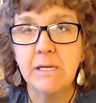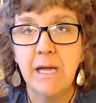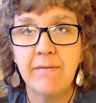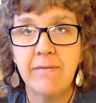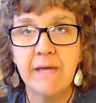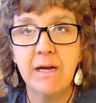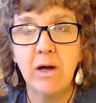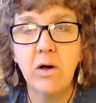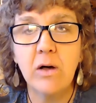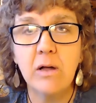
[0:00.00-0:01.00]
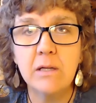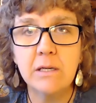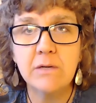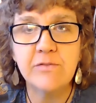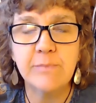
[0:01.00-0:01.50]
And then all
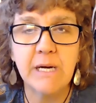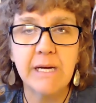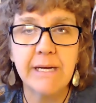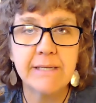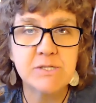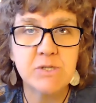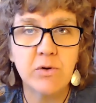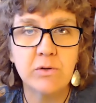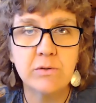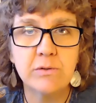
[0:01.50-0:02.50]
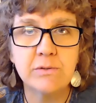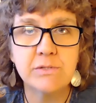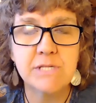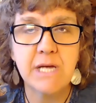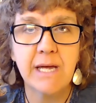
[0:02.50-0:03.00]
of my
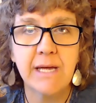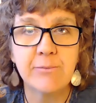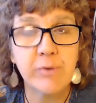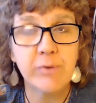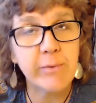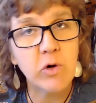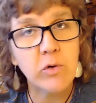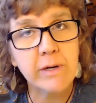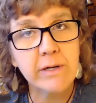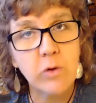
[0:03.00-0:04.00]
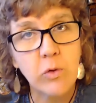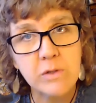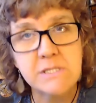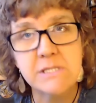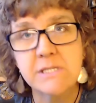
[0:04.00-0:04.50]
circles and pre-recorded
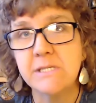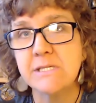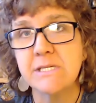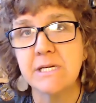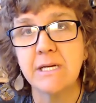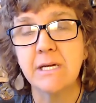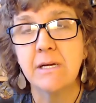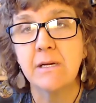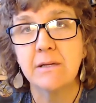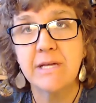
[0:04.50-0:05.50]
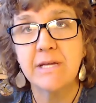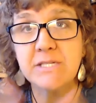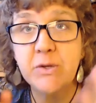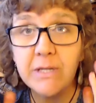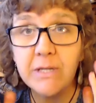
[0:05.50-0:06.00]
courses and things
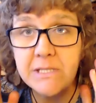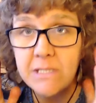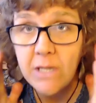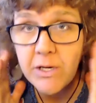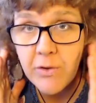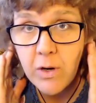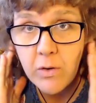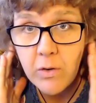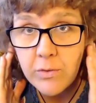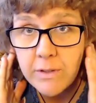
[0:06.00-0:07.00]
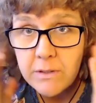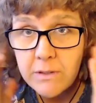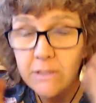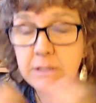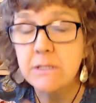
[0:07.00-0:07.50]
you can listen on your own
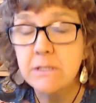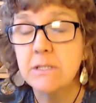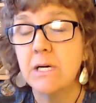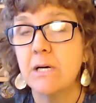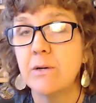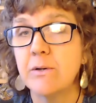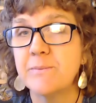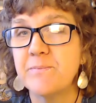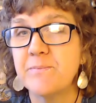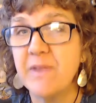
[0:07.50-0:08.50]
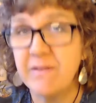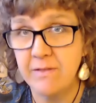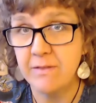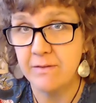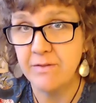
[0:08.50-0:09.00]
and
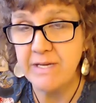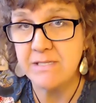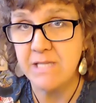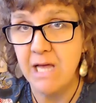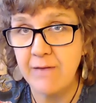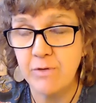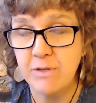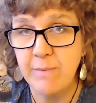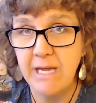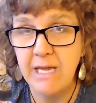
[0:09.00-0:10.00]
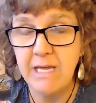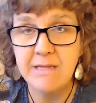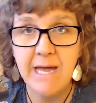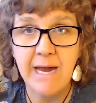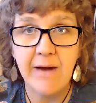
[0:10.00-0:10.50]
then things live with me,
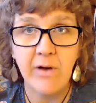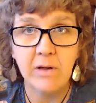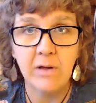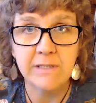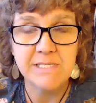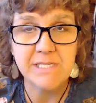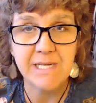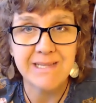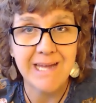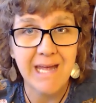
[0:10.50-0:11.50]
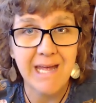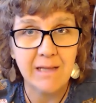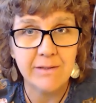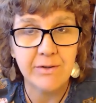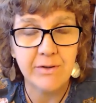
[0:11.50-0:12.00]
they are all listed at the
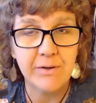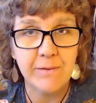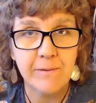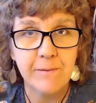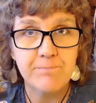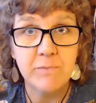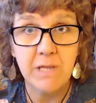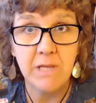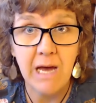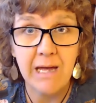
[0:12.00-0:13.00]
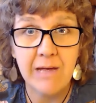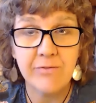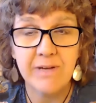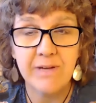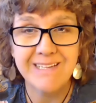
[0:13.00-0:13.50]
calendar,
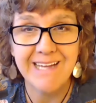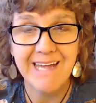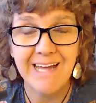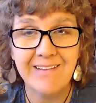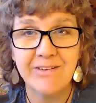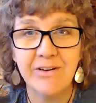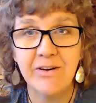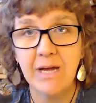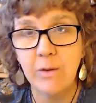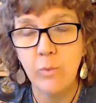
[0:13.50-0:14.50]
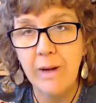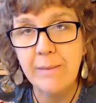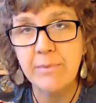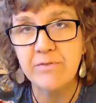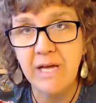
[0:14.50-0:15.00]
live at the calendar at
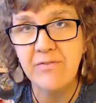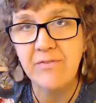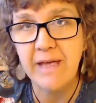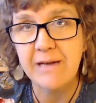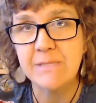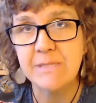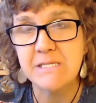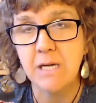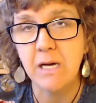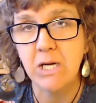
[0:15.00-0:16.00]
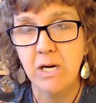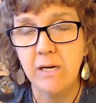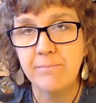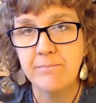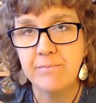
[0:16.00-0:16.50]

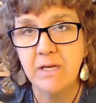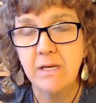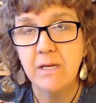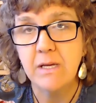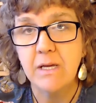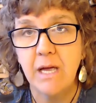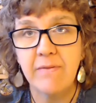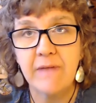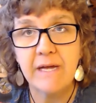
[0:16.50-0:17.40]
weboflifeanimist.com. And then